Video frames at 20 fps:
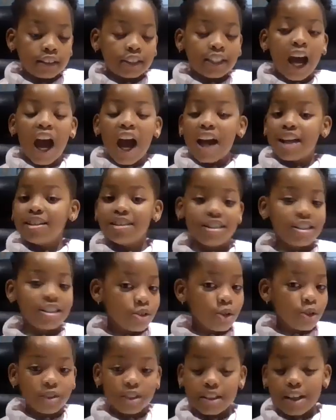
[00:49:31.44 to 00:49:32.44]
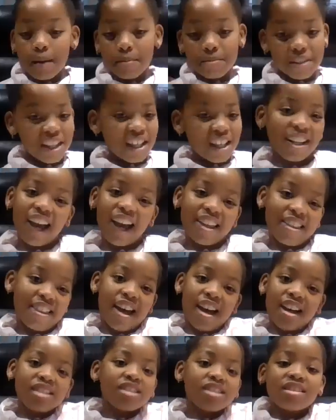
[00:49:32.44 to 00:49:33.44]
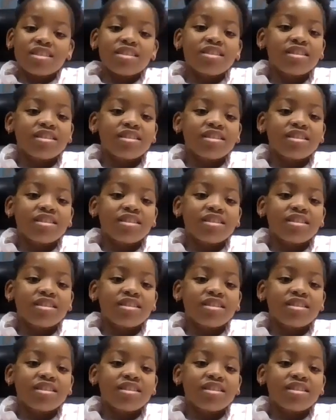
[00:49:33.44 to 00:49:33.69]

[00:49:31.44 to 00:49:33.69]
Tandy or something like that.